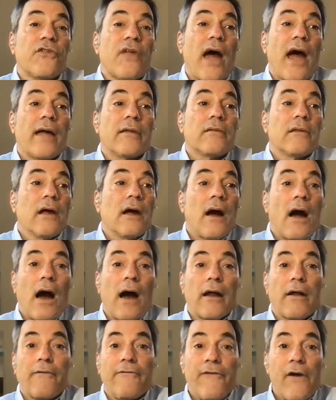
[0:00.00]
that
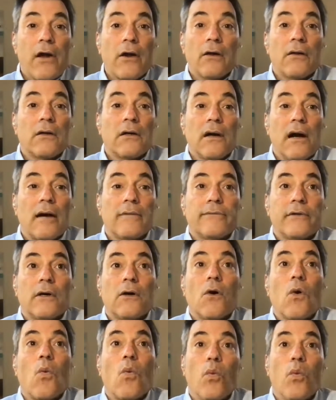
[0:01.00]
on a federal level,